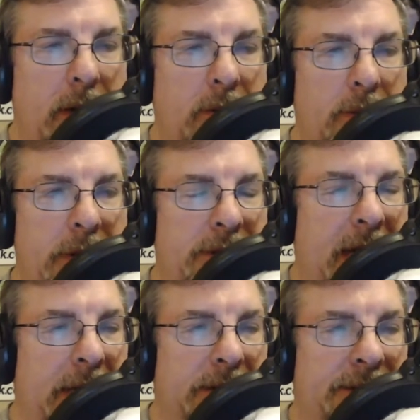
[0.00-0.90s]
He's
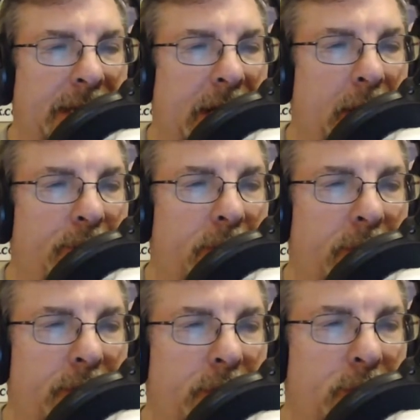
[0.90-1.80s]
got set up
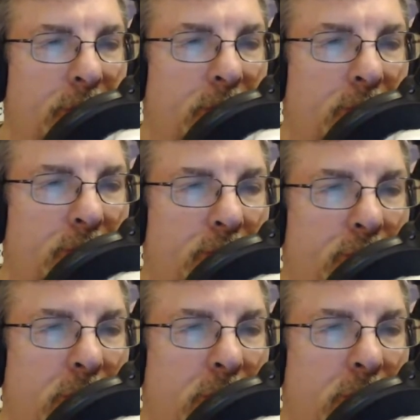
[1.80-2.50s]
to do